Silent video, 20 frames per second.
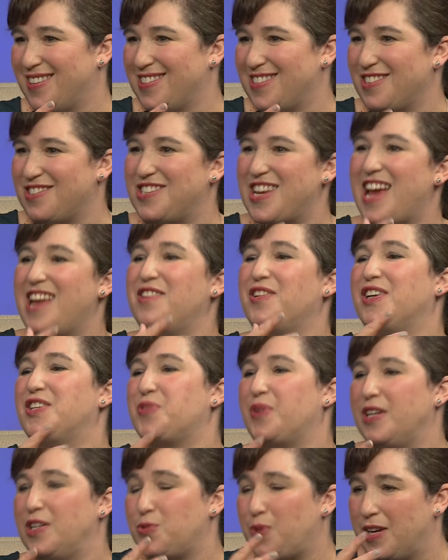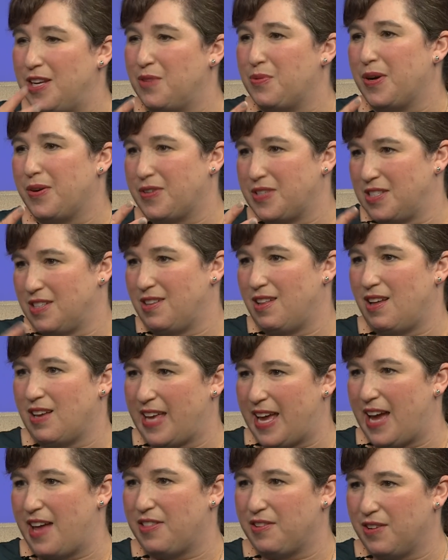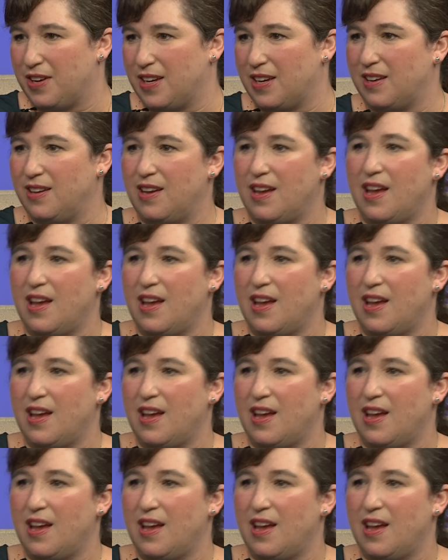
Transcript: So January 2020, we were still all gathering,